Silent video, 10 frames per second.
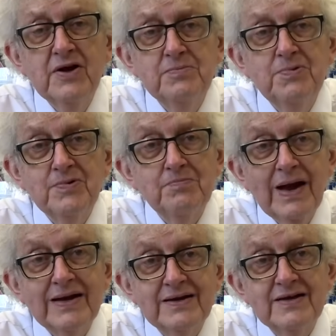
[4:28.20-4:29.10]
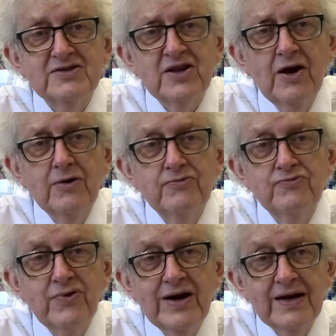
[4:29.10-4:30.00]
cobalt magnets are
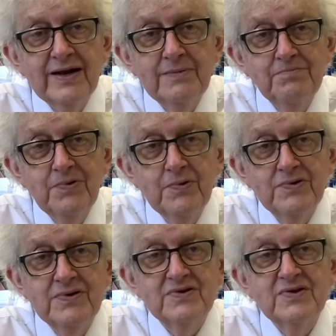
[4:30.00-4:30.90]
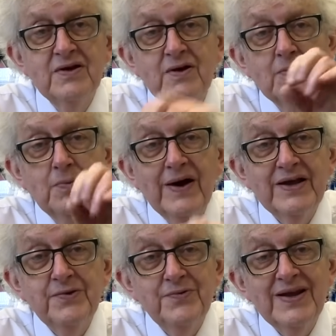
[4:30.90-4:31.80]
really important where
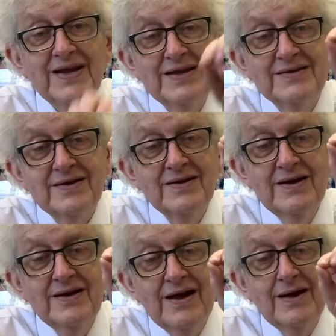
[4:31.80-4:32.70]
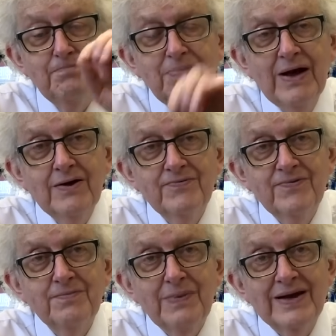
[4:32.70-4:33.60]
you need a
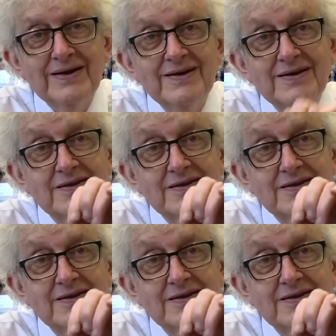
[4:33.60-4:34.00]
powerful magnet